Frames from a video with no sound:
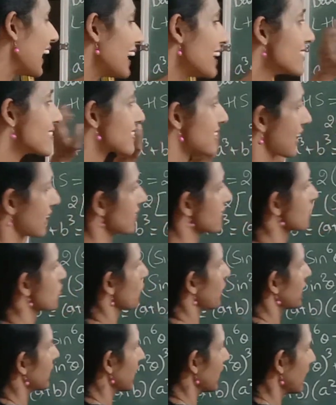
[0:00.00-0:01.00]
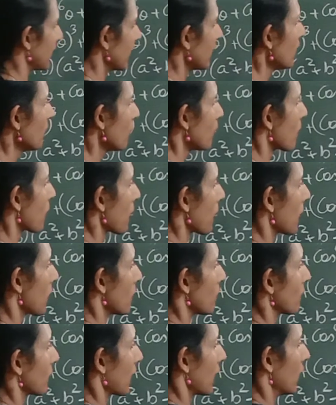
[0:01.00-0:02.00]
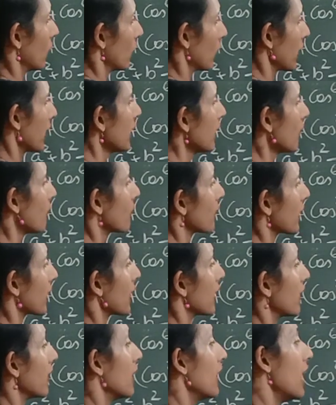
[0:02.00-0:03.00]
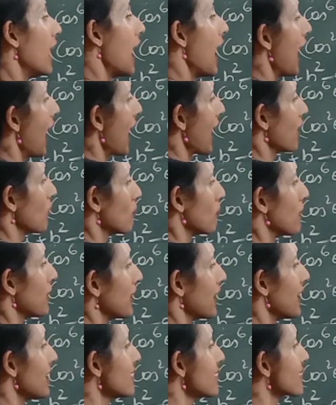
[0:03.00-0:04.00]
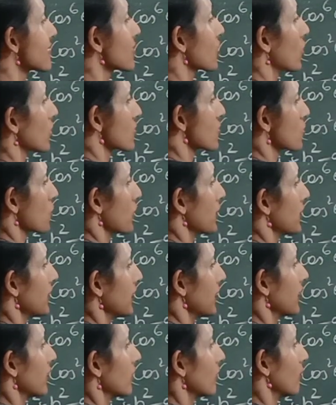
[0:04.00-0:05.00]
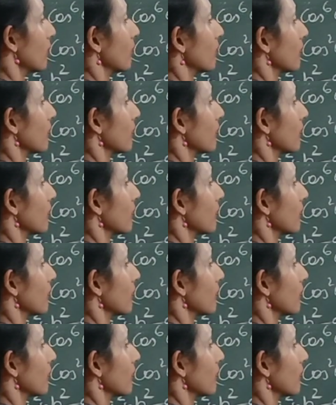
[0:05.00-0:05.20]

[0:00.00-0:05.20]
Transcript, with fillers: a as sine square theta. Okay. And b as cos square theta.